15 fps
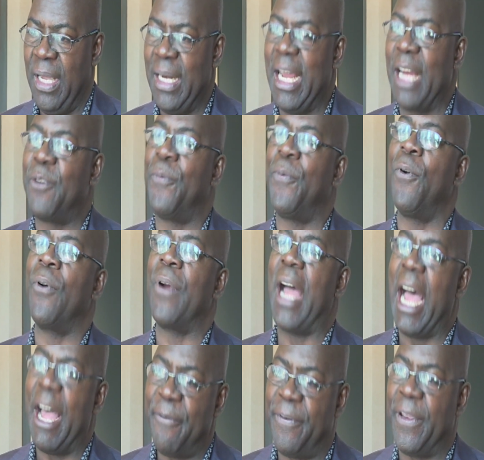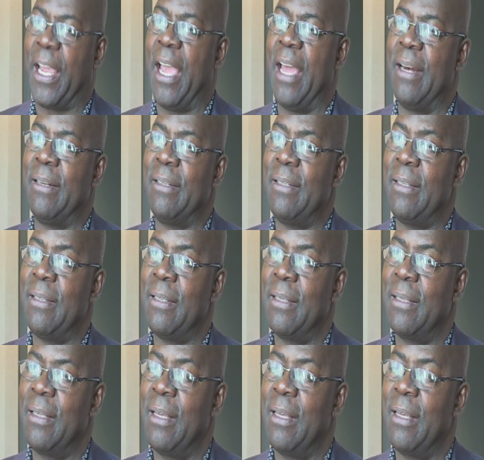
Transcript: that for Africans